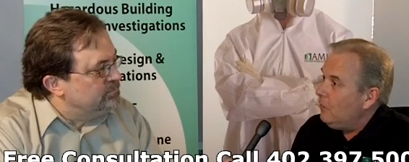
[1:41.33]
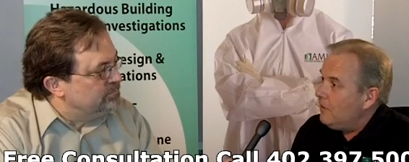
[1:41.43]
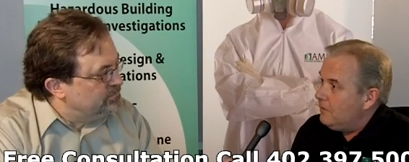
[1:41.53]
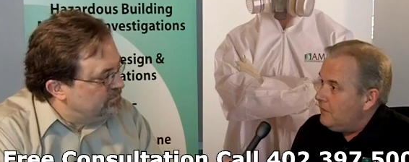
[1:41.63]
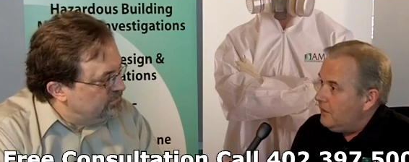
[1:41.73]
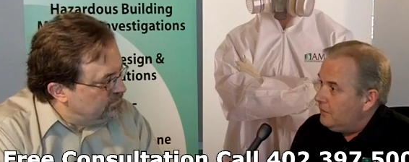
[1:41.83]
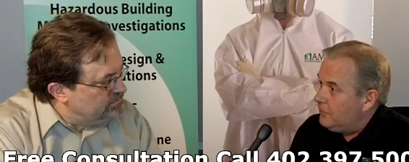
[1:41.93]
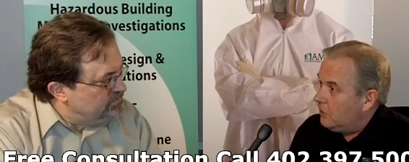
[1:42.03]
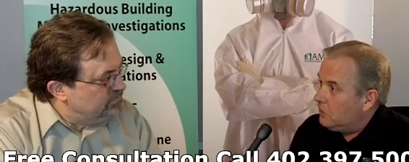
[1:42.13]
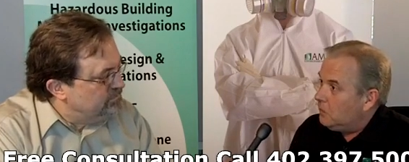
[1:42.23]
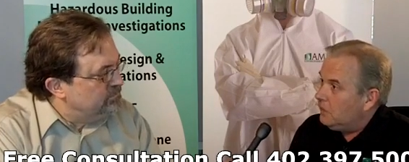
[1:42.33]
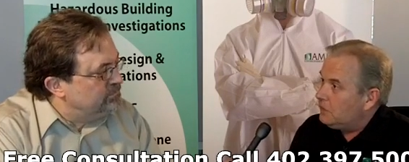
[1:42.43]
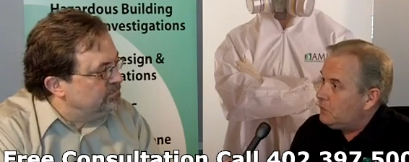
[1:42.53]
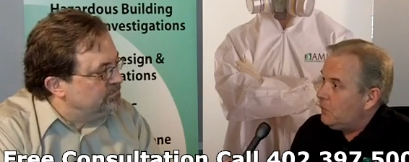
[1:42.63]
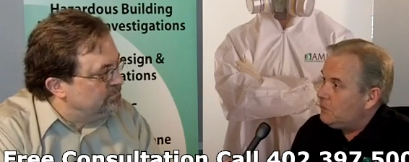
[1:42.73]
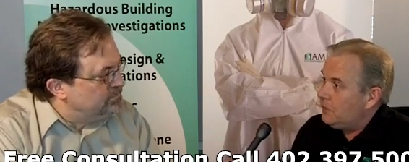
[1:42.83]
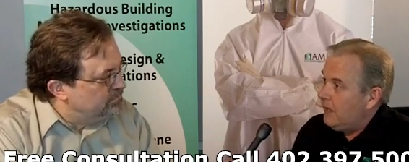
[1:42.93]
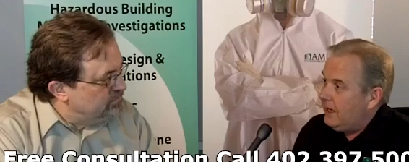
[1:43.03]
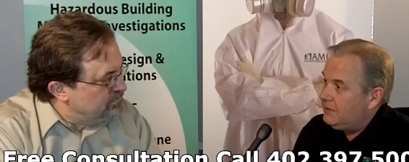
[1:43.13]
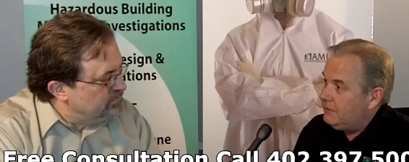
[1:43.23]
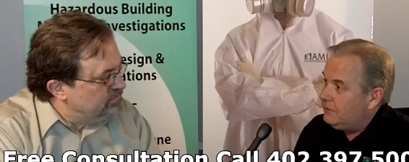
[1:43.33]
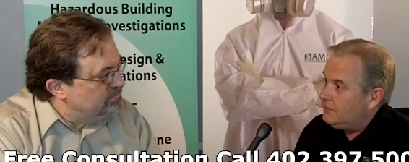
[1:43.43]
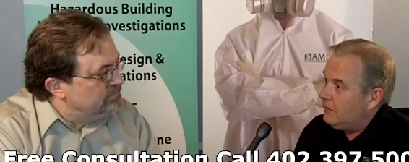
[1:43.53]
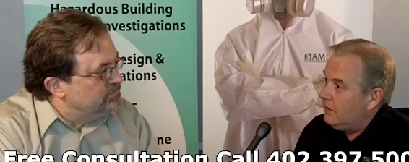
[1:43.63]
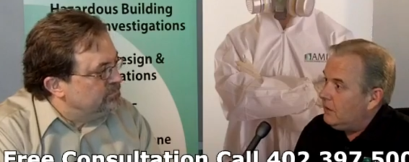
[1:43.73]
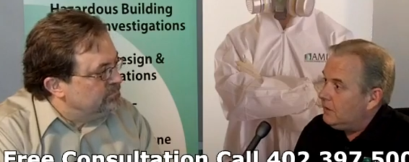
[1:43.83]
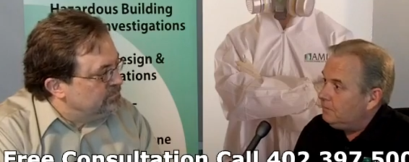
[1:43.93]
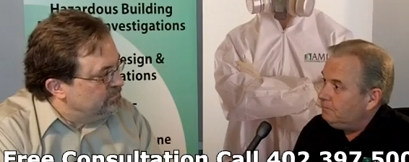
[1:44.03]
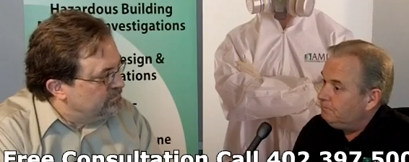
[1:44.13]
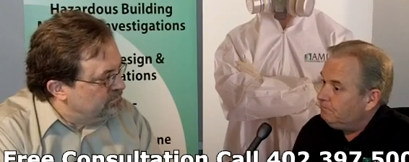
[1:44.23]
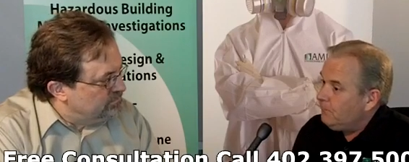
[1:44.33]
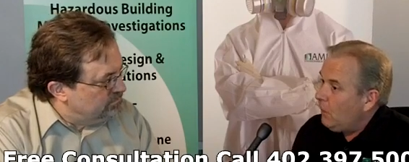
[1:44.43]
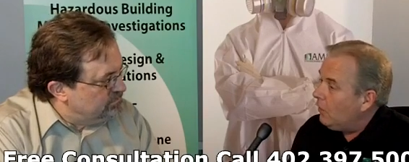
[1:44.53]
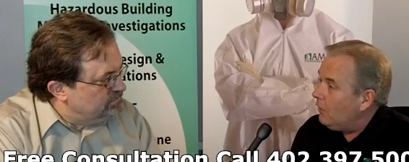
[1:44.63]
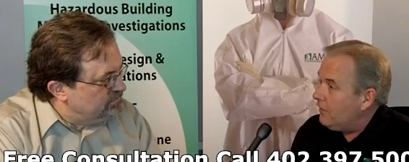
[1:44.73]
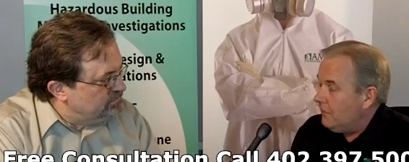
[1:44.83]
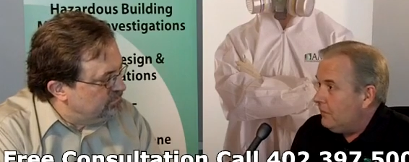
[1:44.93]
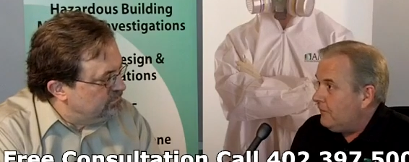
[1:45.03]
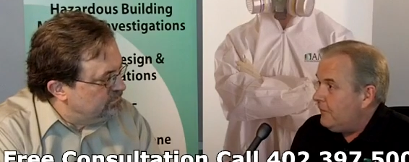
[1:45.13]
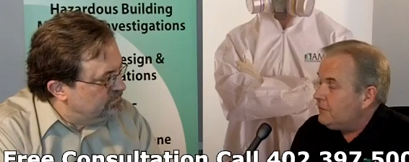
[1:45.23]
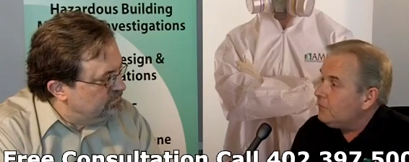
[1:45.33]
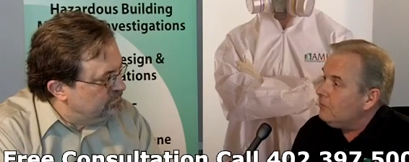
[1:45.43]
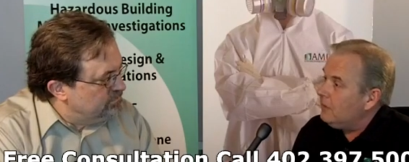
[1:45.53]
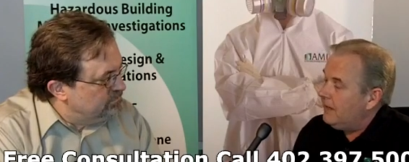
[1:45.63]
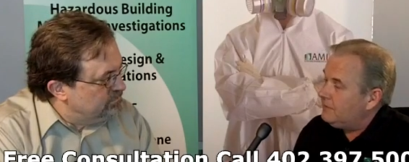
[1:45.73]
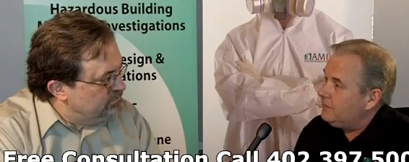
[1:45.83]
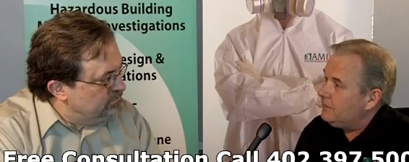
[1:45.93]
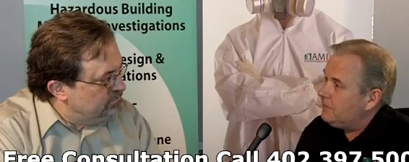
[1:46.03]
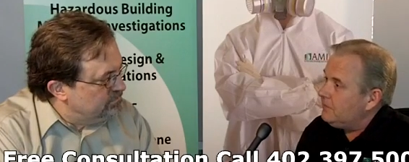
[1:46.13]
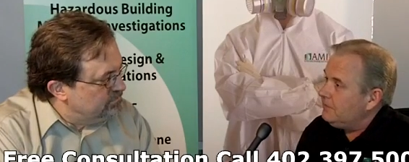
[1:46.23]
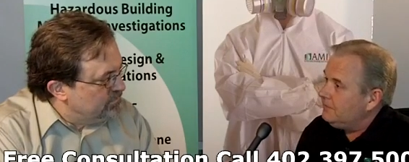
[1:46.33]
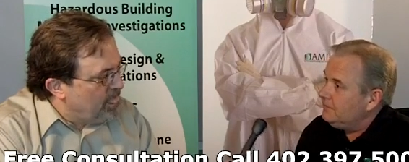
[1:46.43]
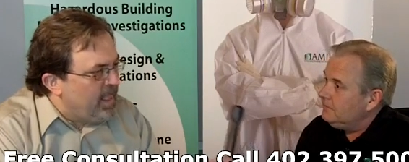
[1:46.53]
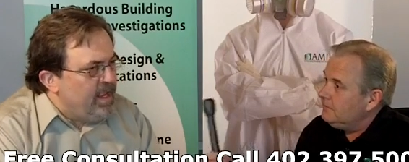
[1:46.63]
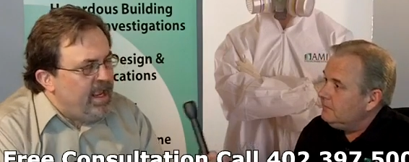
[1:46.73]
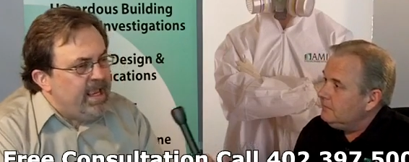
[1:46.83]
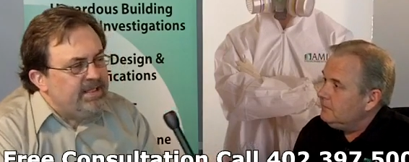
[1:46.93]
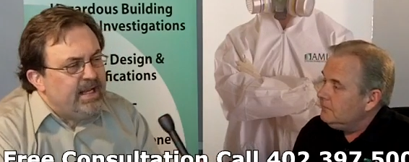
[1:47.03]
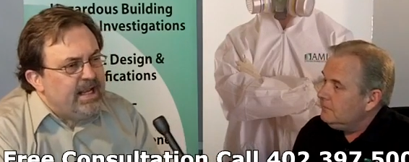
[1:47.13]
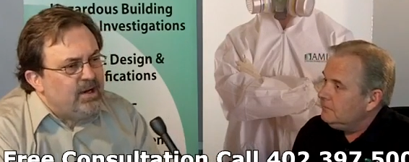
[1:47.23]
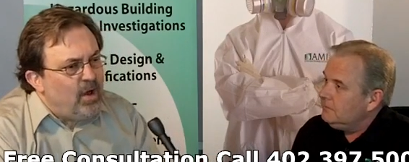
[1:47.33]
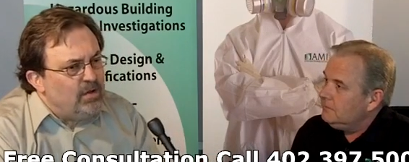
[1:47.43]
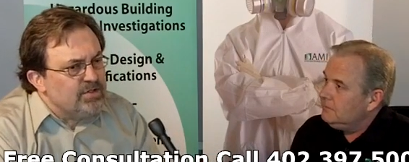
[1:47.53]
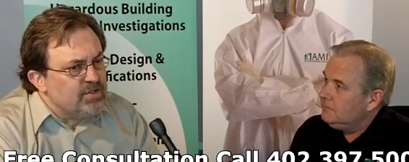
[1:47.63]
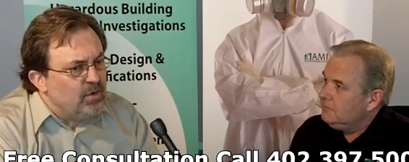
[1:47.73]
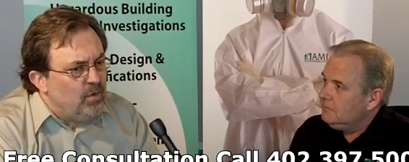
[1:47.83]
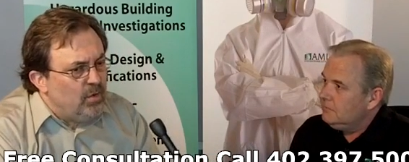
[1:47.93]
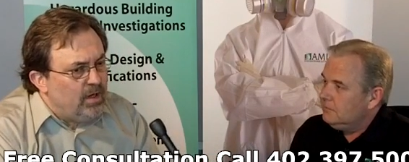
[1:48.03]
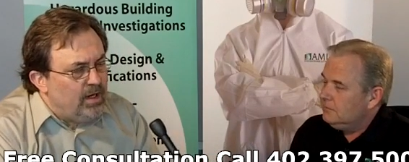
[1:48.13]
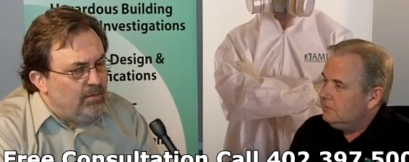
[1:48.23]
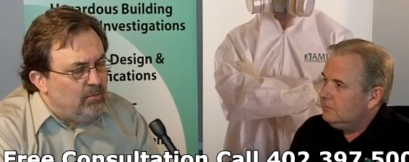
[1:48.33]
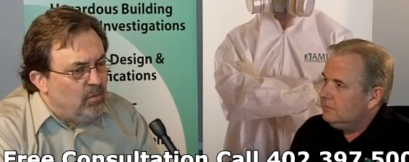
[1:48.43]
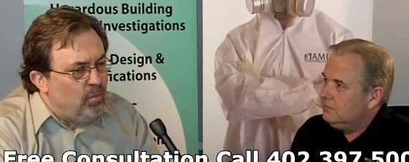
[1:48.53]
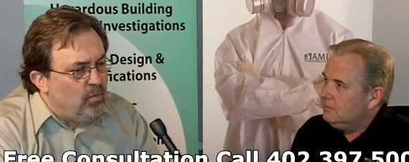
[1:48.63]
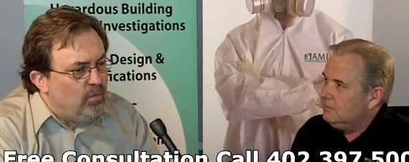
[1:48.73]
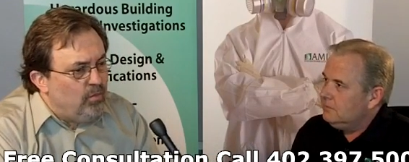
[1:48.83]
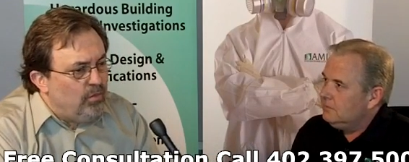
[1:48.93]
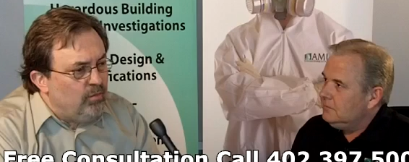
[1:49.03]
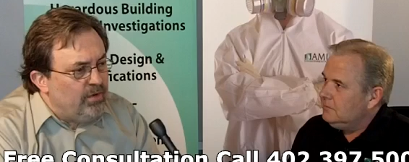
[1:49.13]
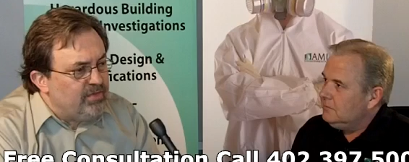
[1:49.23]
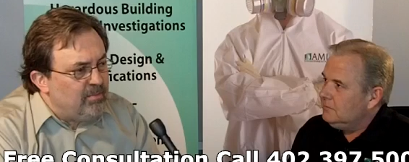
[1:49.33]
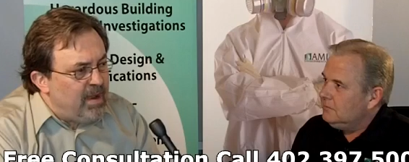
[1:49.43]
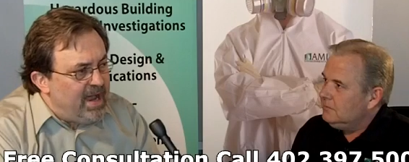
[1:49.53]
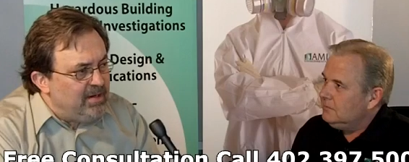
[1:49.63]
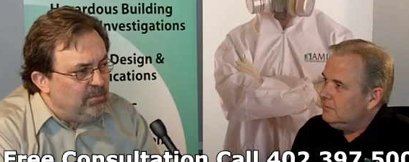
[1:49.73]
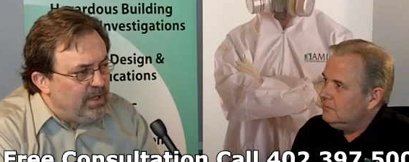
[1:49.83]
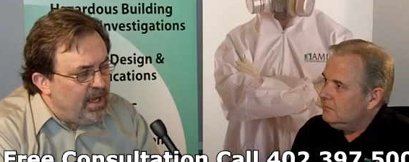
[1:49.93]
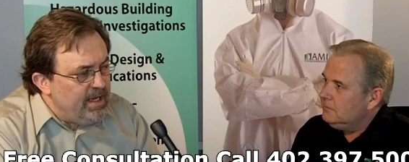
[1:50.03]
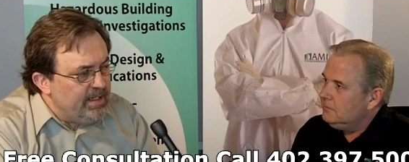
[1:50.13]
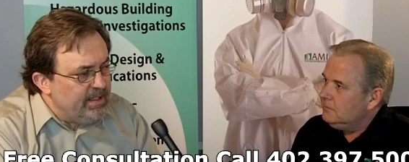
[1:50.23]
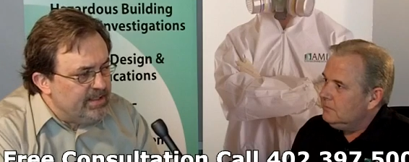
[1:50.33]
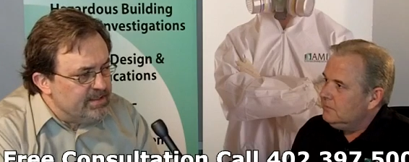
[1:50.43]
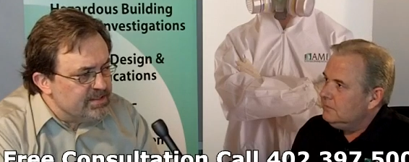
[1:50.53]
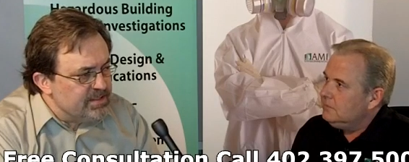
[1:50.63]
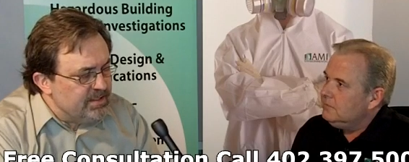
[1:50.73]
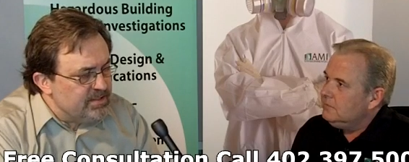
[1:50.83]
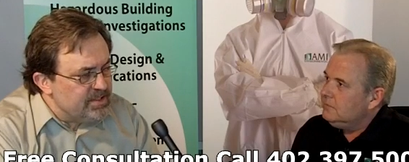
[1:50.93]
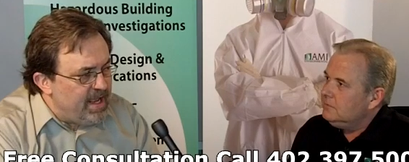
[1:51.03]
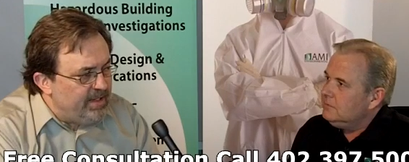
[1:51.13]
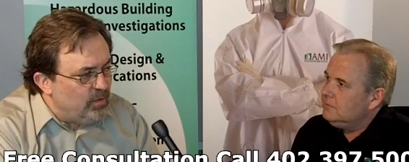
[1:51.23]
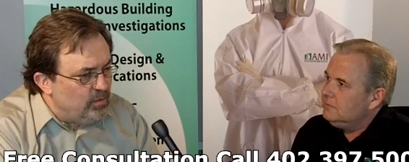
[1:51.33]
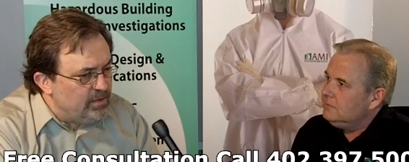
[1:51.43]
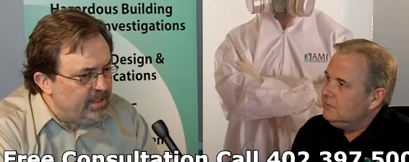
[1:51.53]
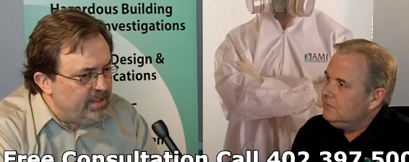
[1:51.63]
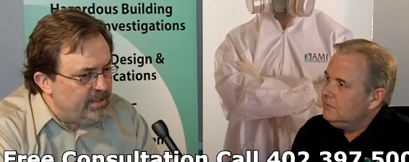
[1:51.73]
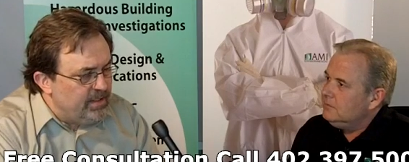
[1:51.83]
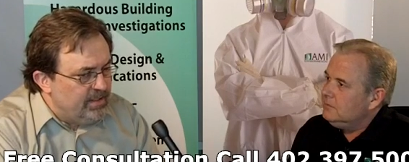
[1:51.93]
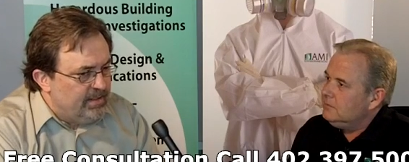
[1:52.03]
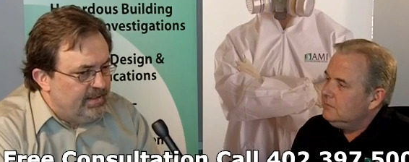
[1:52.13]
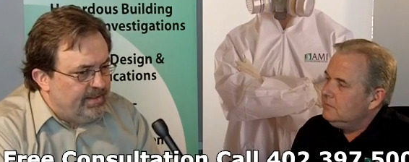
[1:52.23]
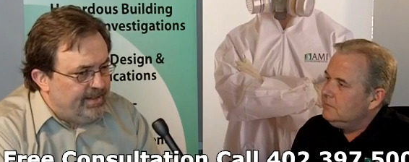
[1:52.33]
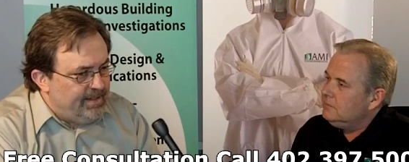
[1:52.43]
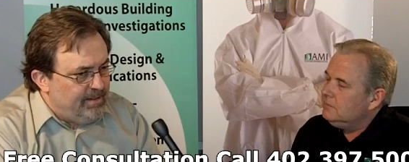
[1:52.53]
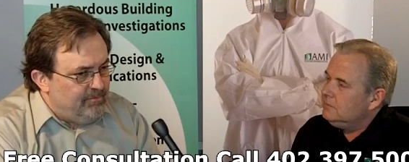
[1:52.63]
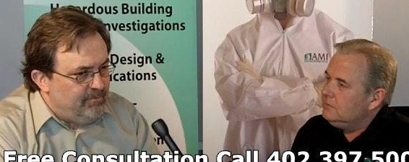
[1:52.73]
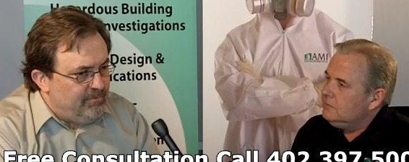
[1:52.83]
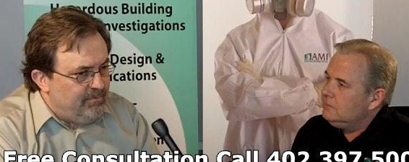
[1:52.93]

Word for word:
Speaker 1: whether they're dermal exposure hazards, um, or whether they're physical hazards.
Speaker 2: And and also, uh, what the bottom line is is not only uh,